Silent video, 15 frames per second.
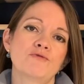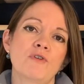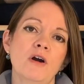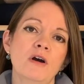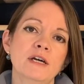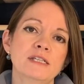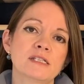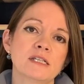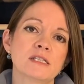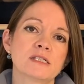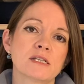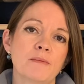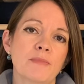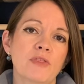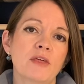Rise is
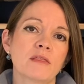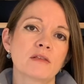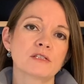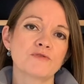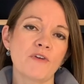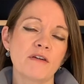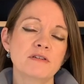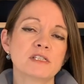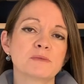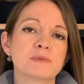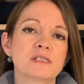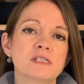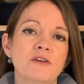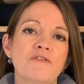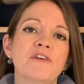something that's very
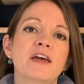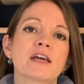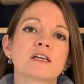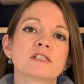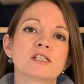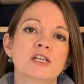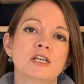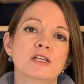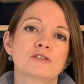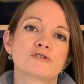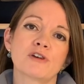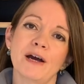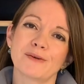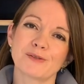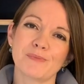specific to
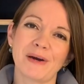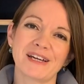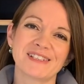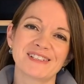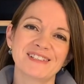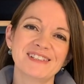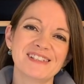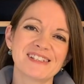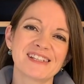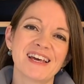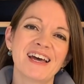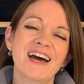trouser patterns